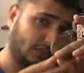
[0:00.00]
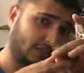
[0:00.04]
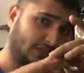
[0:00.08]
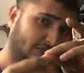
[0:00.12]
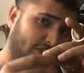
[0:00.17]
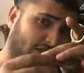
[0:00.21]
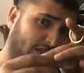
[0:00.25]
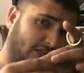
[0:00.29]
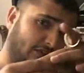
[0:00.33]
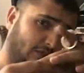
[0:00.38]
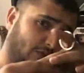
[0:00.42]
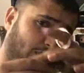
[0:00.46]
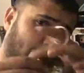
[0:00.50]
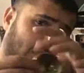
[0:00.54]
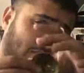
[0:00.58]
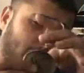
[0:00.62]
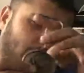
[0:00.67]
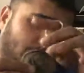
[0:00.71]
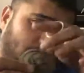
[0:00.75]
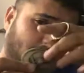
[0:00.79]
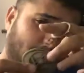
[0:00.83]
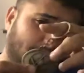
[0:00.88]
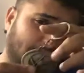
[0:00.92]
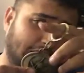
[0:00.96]
So that's quite
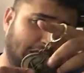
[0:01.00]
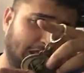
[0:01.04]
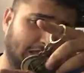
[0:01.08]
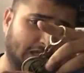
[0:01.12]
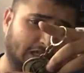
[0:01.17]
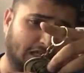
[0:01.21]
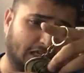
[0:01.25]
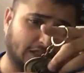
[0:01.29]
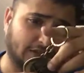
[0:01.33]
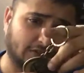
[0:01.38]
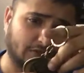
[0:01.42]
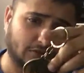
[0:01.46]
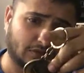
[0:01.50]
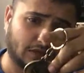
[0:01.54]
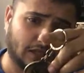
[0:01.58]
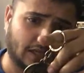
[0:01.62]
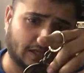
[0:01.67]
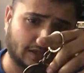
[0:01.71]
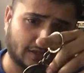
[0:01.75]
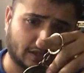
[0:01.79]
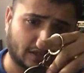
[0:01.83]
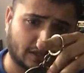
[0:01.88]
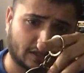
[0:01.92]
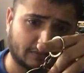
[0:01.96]
cool. I do
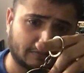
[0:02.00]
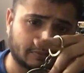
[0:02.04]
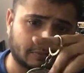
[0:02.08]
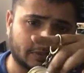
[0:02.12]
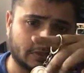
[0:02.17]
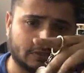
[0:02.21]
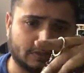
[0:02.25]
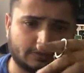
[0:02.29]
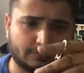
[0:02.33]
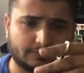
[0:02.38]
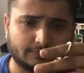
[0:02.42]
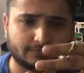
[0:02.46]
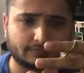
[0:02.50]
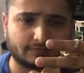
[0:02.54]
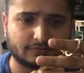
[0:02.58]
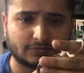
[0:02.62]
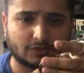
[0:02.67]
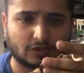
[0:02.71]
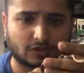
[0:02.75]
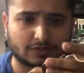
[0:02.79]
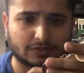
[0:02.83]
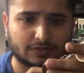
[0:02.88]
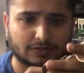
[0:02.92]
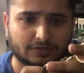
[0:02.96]
like that.
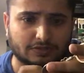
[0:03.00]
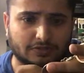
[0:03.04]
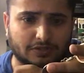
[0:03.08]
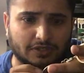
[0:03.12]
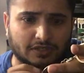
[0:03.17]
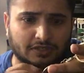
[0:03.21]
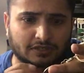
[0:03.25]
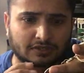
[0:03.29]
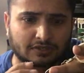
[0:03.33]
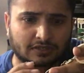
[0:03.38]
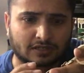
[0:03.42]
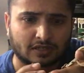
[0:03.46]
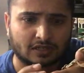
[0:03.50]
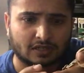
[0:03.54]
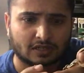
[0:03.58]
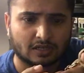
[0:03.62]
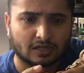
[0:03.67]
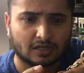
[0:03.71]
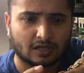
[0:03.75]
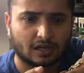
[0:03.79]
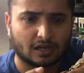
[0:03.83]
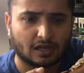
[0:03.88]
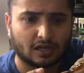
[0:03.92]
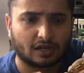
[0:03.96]
Doctor Strange.
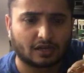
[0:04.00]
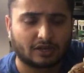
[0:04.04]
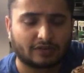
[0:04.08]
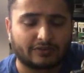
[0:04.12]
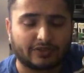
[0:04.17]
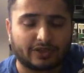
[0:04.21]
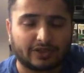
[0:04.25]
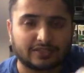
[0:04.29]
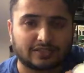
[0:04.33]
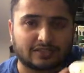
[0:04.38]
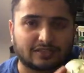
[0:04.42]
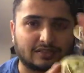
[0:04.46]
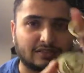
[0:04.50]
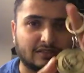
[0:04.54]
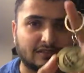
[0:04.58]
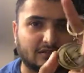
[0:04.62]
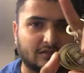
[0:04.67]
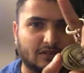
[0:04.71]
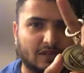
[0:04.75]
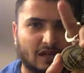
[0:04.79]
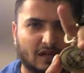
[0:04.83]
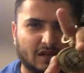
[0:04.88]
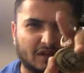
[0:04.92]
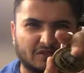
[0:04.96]
And that's
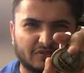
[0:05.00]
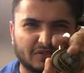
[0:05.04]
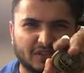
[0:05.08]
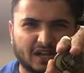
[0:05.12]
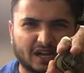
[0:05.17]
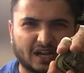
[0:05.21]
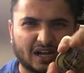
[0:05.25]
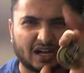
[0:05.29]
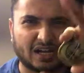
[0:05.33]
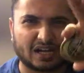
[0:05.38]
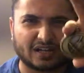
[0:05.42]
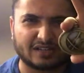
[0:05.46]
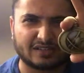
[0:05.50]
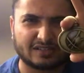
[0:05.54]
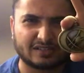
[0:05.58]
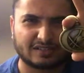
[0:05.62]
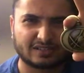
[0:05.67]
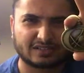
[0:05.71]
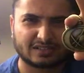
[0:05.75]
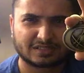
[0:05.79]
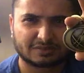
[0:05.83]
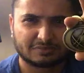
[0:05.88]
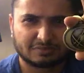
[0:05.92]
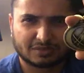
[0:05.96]
the eye
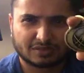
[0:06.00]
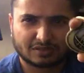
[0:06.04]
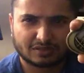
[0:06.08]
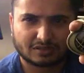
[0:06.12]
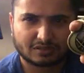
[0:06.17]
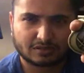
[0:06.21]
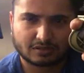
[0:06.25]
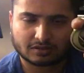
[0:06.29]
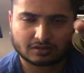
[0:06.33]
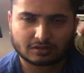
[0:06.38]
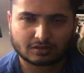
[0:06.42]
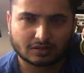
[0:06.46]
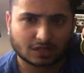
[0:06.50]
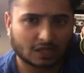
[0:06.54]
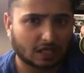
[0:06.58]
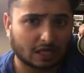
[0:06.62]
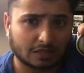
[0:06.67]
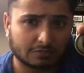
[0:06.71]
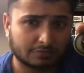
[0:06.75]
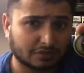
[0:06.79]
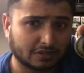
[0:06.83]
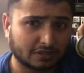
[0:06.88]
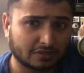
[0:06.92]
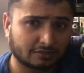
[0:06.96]
symbol, or
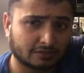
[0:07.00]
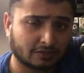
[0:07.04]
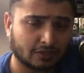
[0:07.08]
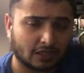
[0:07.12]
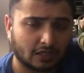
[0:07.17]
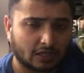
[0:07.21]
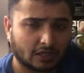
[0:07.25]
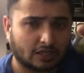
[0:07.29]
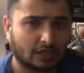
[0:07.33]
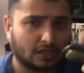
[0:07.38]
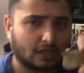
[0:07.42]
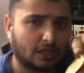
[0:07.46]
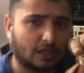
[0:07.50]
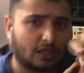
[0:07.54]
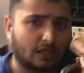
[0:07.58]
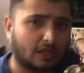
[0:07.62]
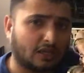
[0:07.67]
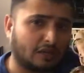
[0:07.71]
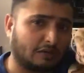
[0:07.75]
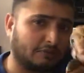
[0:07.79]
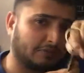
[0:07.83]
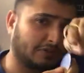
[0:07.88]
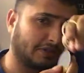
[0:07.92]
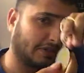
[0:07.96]
I believe.
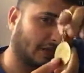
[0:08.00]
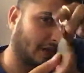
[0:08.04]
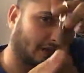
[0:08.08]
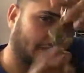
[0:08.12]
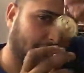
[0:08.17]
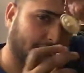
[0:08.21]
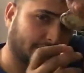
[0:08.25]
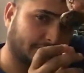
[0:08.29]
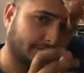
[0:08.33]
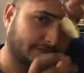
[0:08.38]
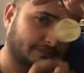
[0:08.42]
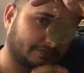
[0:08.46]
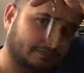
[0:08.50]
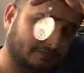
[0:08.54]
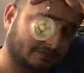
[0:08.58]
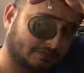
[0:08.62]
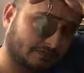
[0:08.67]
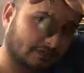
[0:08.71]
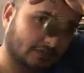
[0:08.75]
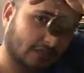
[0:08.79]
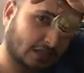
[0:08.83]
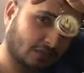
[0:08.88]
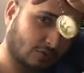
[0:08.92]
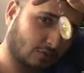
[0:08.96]
But yeah,
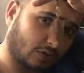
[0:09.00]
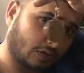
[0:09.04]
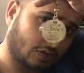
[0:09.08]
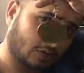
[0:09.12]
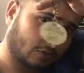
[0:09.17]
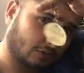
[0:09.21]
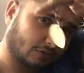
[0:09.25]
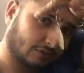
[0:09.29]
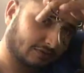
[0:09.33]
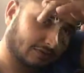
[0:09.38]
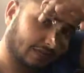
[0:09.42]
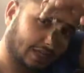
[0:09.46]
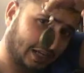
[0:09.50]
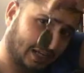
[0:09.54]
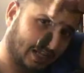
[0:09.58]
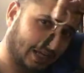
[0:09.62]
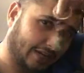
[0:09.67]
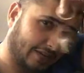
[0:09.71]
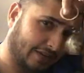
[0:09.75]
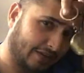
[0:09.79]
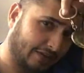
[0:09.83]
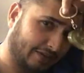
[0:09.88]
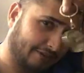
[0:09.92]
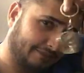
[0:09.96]
that's quite cool. I
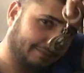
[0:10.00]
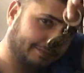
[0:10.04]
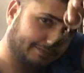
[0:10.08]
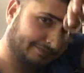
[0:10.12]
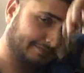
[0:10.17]
like that.